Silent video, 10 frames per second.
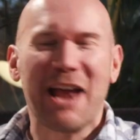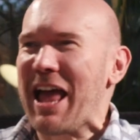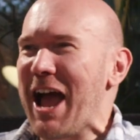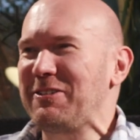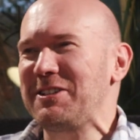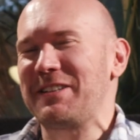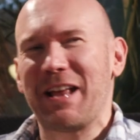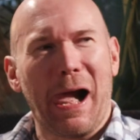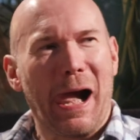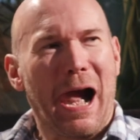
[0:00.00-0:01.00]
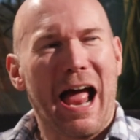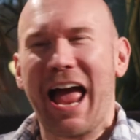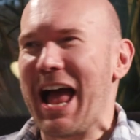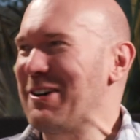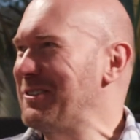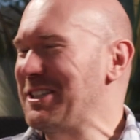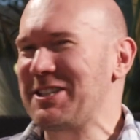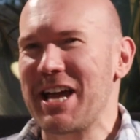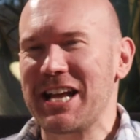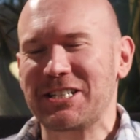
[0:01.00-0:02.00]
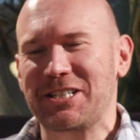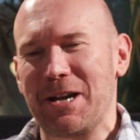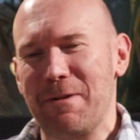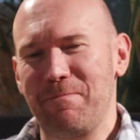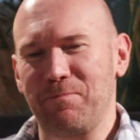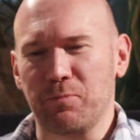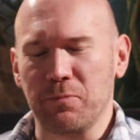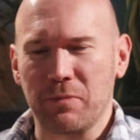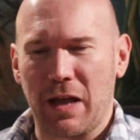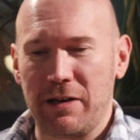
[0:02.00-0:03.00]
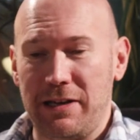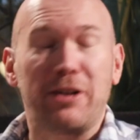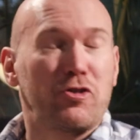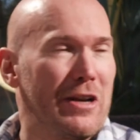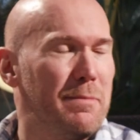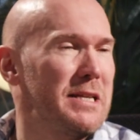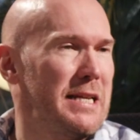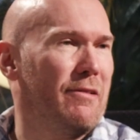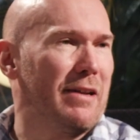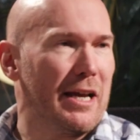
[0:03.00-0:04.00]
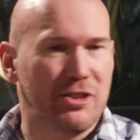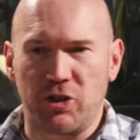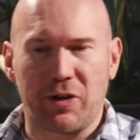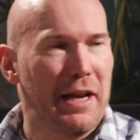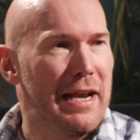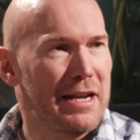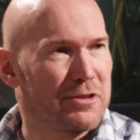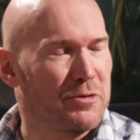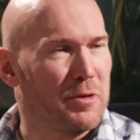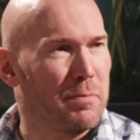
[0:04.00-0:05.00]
And how did that literally materialise? Did you get a letter through the